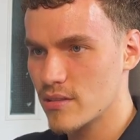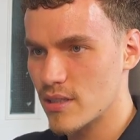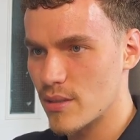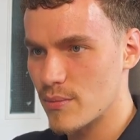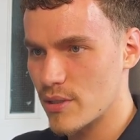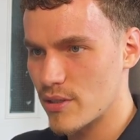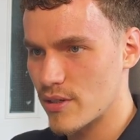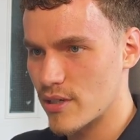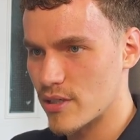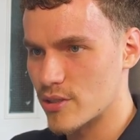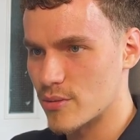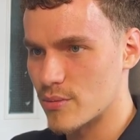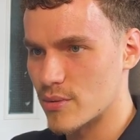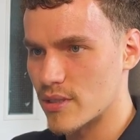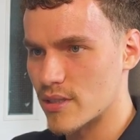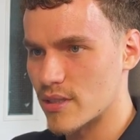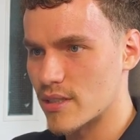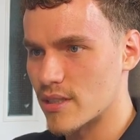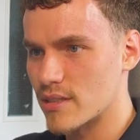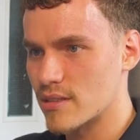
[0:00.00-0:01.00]
Let me create a
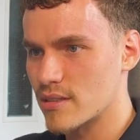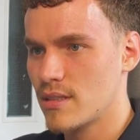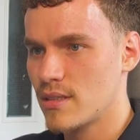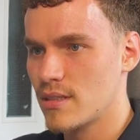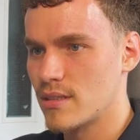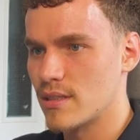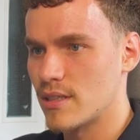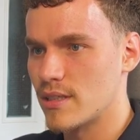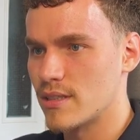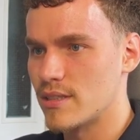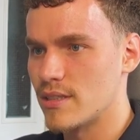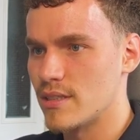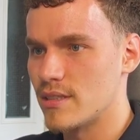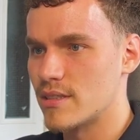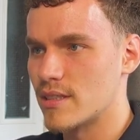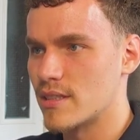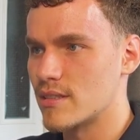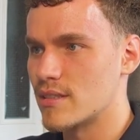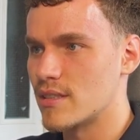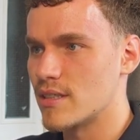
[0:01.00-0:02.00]
duplicate of this.
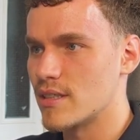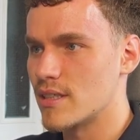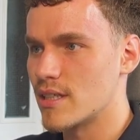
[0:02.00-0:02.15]
1960.